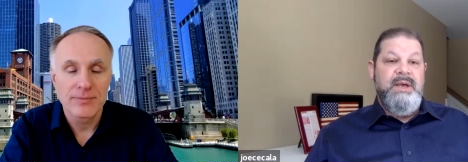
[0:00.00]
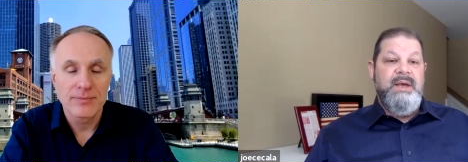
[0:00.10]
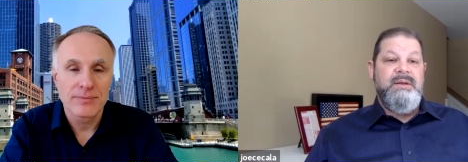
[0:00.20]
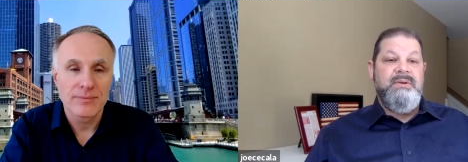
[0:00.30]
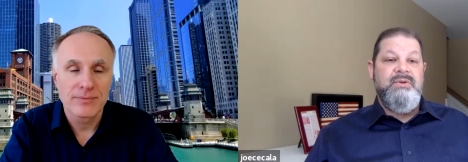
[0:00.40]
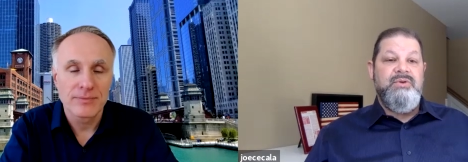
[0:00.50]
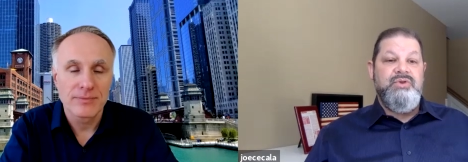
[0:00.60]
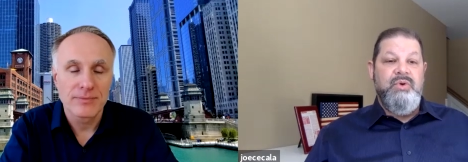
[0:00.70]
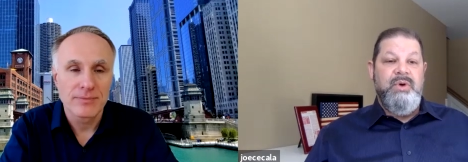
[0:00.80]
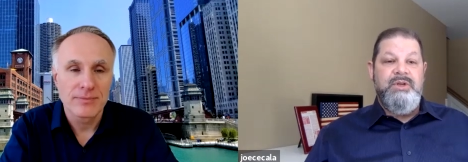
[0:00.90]
Speaker 1: and there's
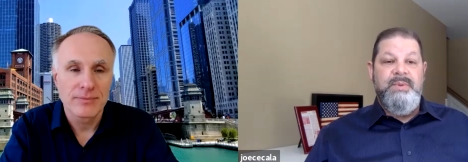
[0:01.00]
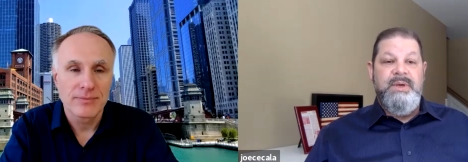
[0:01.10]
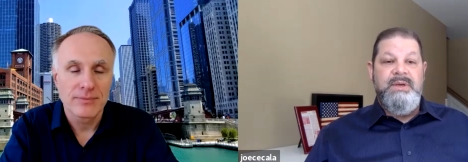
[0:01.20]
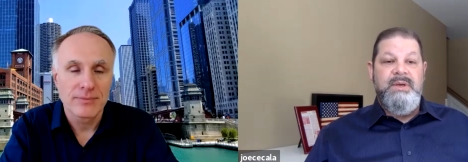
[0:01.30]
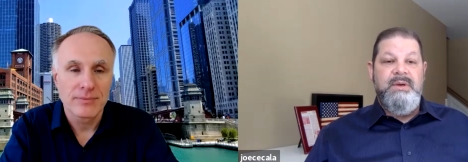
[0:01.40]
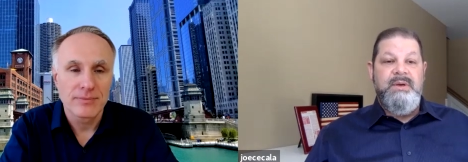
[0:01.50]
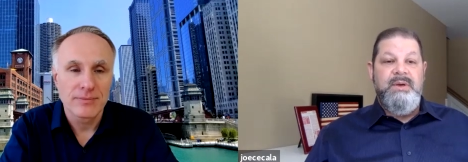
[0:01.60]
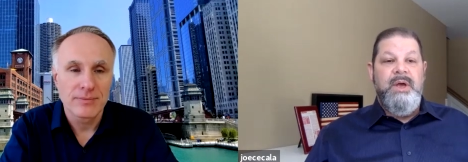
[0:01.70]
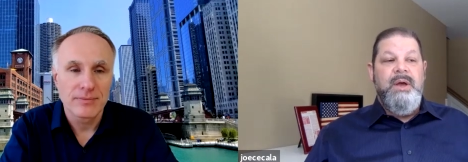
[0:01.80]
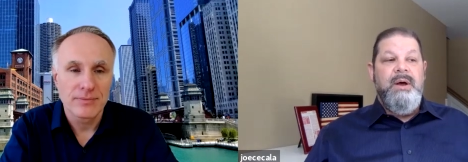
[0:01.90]
going to be
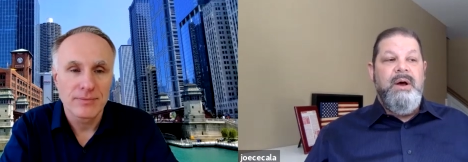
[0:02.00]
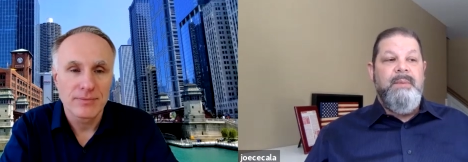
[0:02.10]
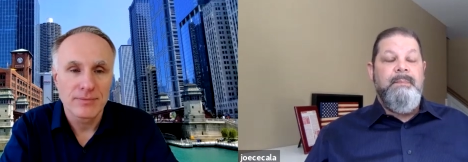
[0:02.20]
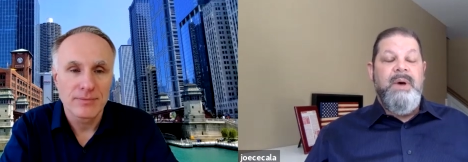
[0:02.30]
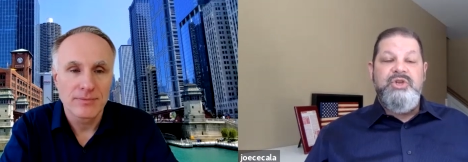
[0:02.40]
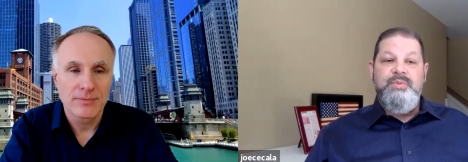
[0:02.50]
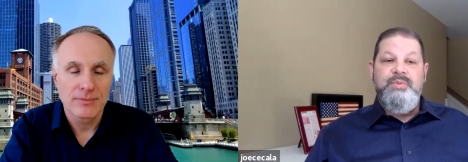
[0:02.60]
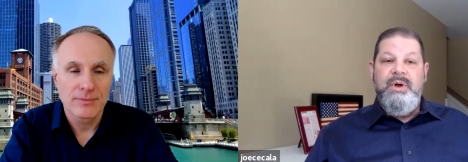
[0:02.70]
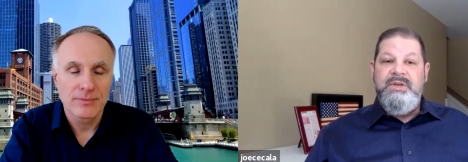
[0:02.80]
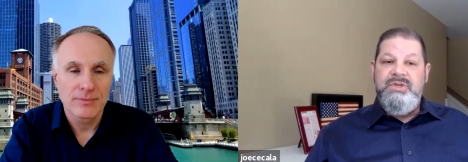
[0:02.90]
much
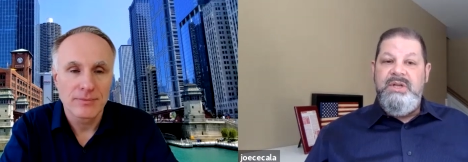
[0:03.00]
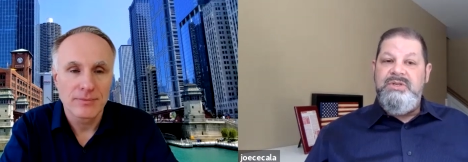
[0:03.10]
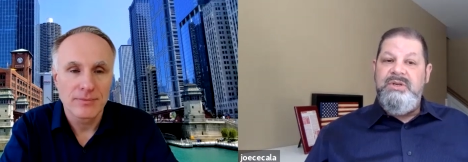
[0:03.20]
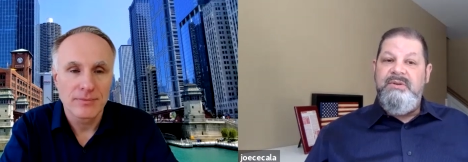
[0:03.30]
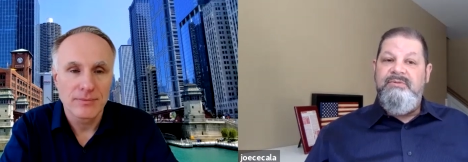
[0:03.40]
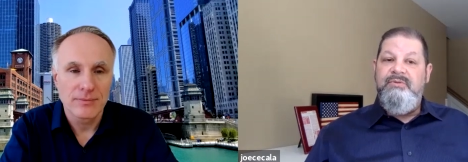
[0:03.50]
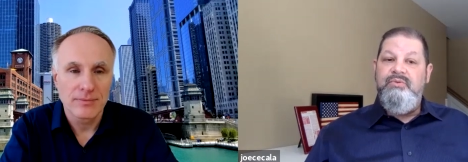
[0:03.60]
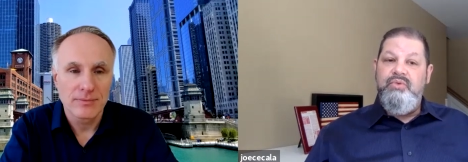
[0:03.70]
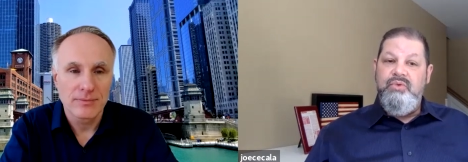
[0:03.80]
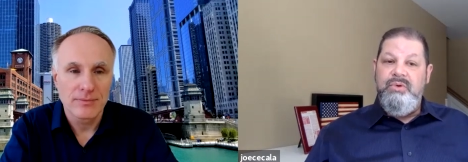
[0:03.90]
more extensive
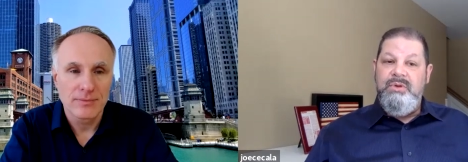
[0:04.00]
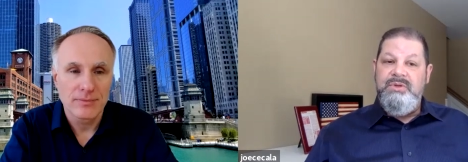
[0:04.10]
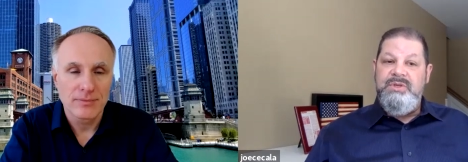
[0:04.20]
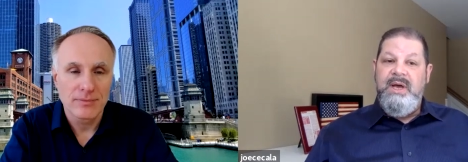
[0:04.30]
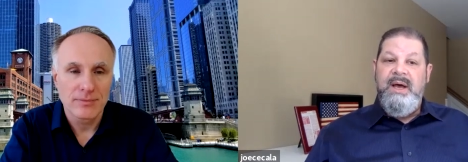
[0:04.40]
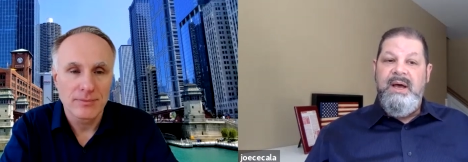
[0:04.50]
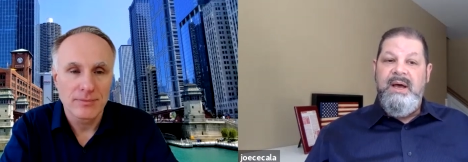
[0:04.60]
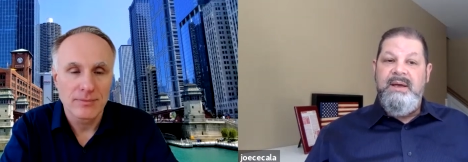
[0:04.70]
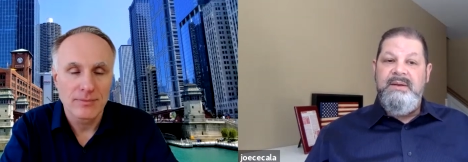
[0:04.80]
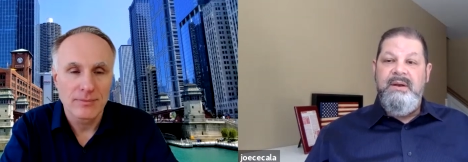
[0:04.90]
rules
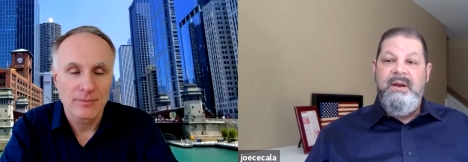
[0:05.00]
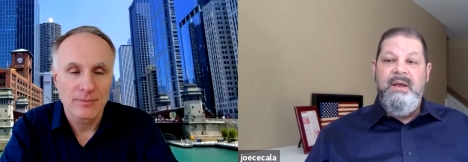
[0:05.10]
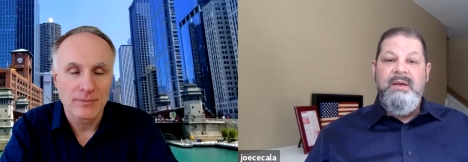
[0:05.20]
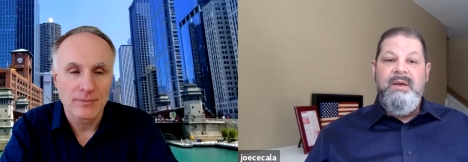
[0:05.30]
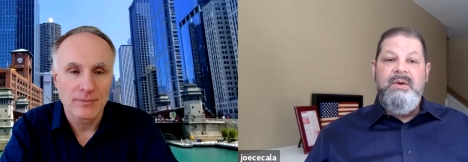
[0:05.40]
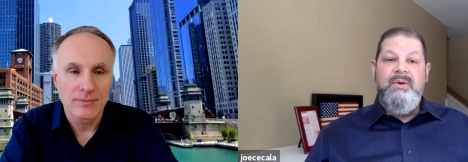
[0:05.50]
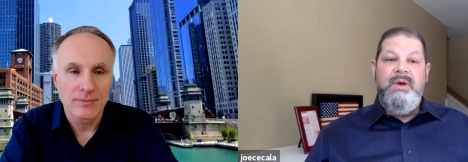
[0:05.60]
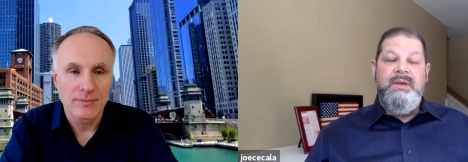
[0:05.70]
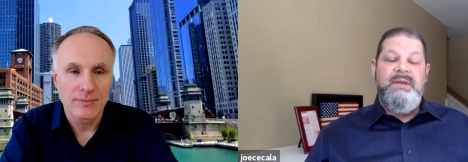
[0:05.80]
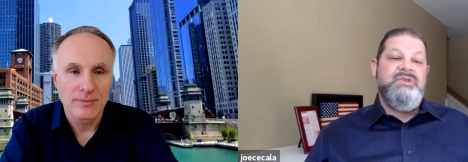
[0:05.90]
on
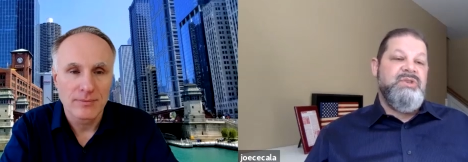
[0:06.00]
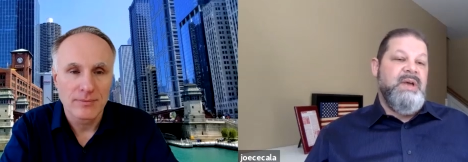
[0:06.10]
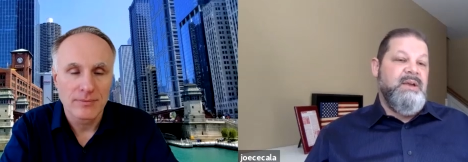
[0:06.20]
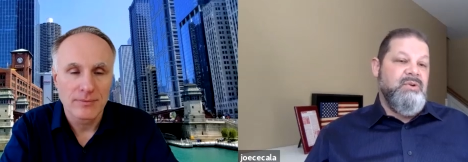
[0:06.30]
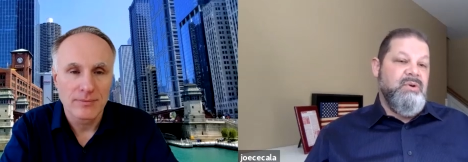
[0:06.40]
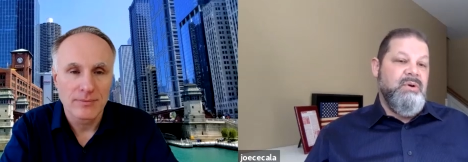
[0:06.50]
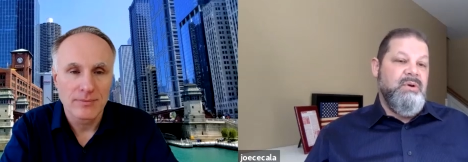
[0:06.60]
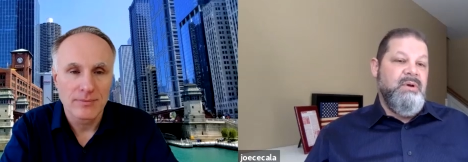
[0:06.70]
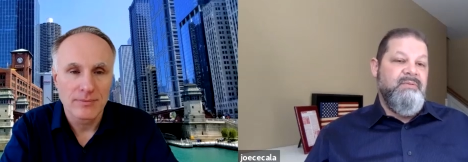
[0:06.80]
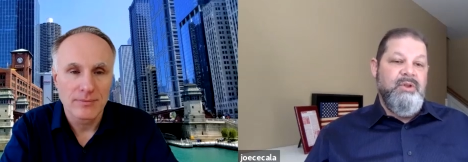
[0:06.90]
uh,
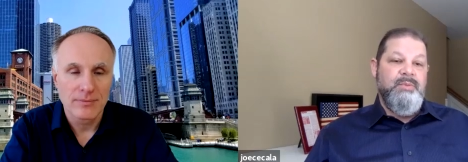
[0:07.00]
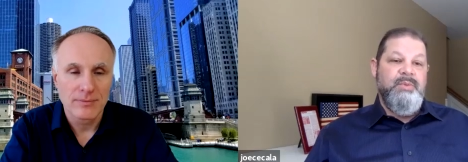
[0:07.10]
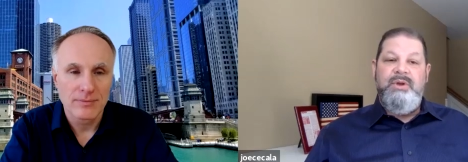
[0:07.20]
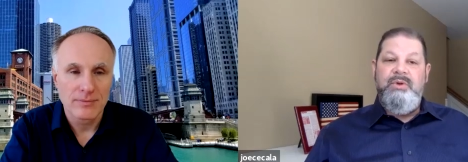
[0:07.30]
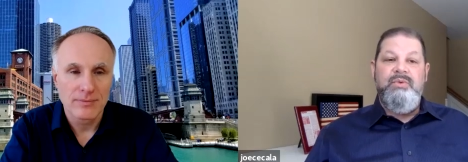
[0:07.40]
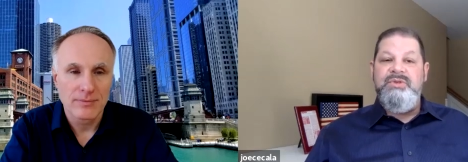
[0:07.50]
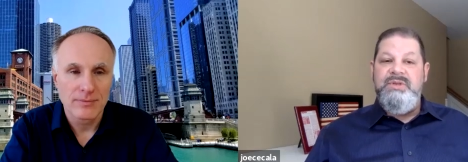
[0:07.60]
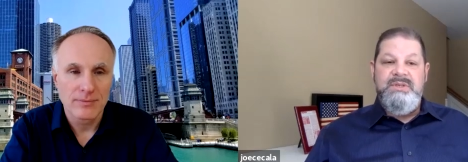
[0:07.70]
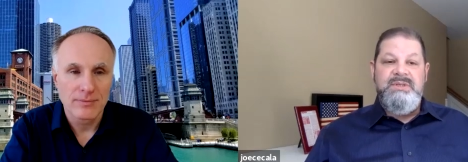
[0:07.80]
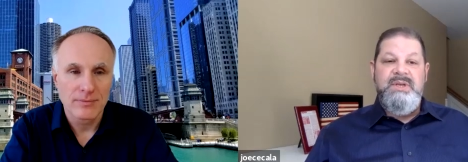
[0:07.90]
insider availability. Rule
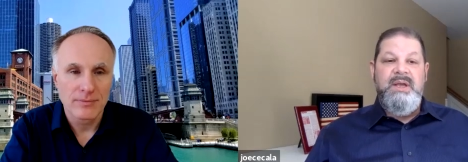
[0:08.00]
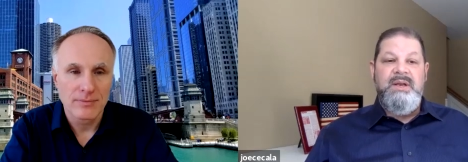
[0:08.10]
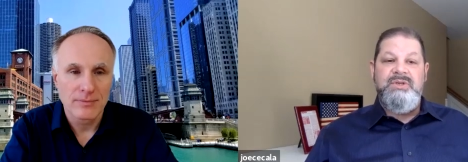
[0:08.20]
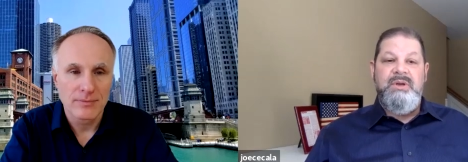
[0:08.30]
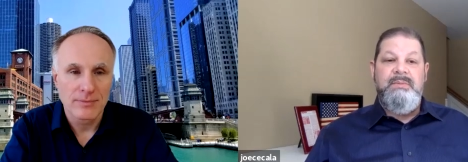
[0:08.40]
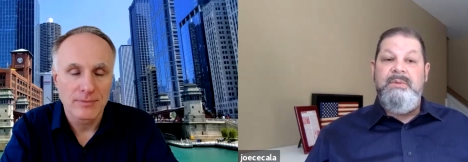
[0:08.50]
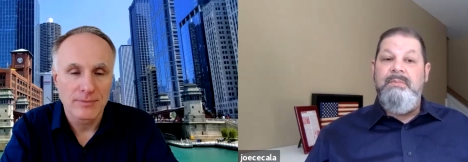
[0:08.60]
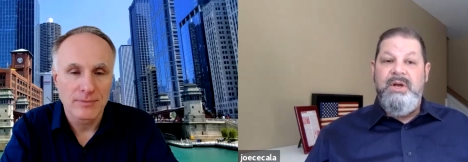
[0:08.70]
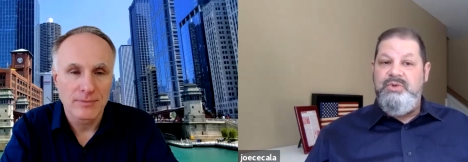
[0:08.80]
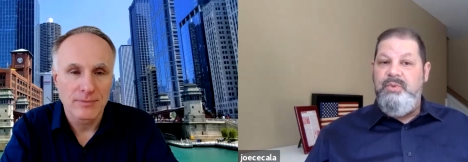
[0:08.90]
16 is going to be
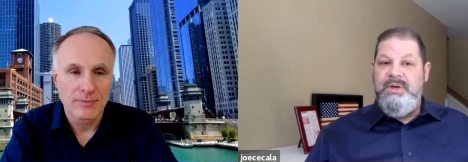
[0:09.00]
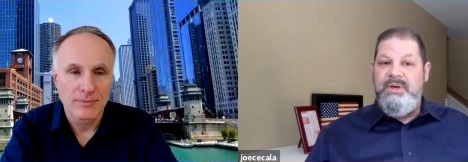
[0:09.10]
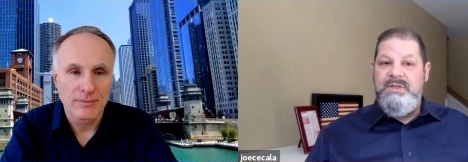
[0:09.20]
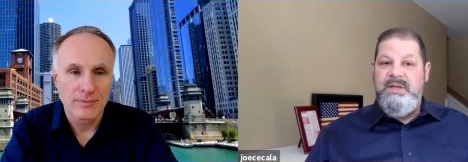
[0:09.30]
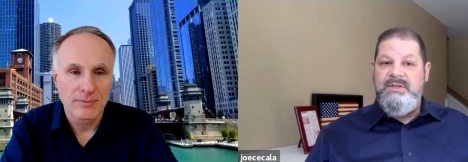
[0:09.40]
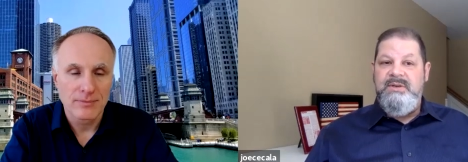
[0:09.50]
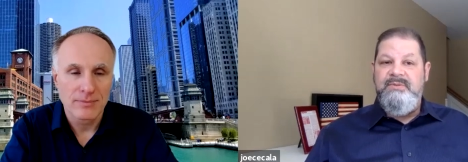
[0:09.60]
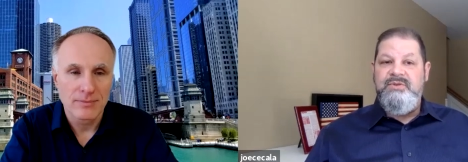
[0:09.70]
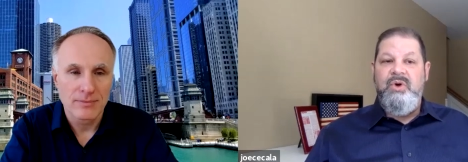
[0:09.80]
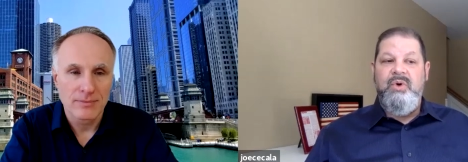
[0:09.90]
much more extensive.
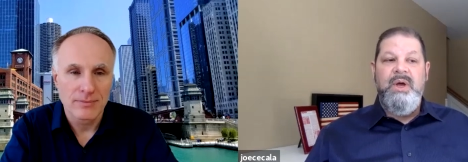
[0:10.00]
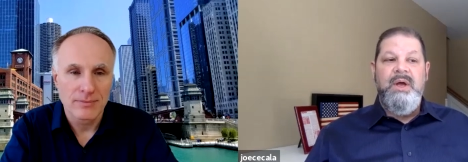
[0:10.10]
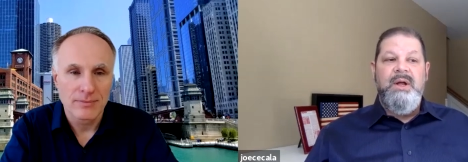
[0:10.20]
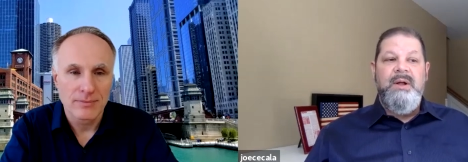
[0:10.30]
So